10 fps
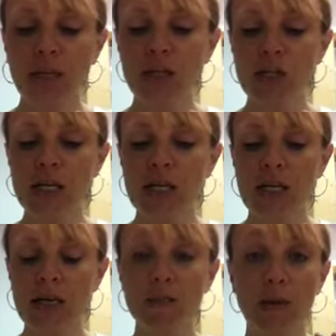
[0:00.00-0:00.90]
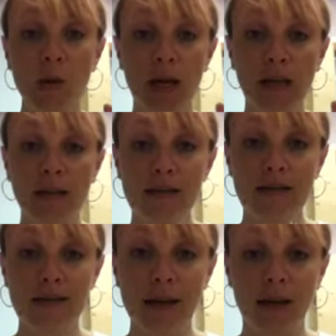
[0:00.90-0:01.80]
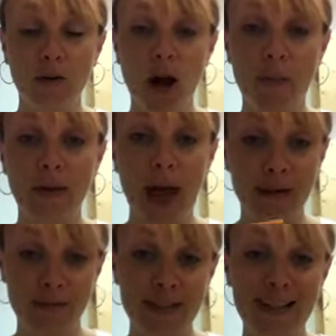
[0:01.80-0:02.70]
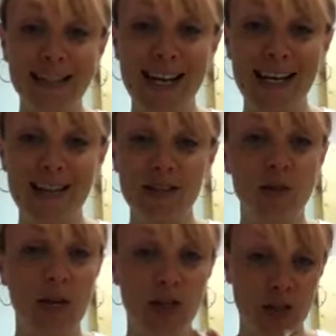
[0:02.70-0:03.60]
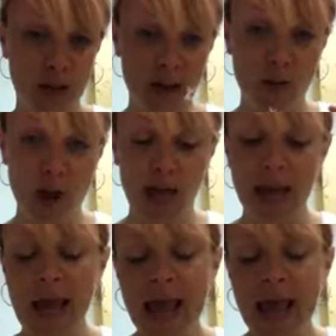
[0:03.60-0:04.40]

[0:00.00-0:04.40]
She has been running this crop and facilitated this donation. Thank you, Anne.